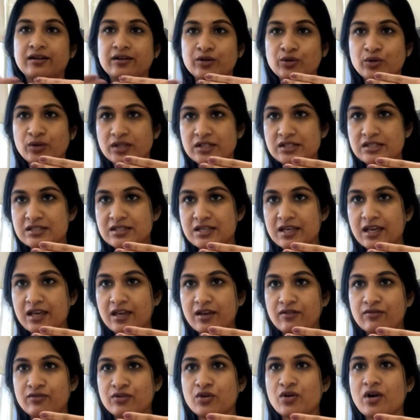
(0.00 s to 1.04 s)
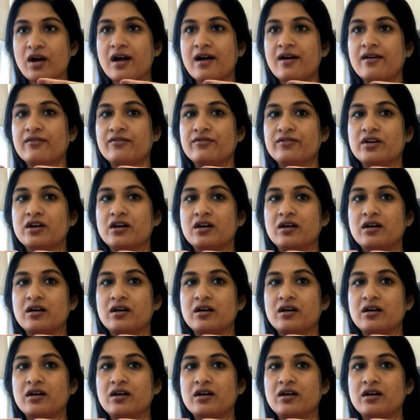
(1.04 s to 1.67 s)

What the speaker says: you can say if you have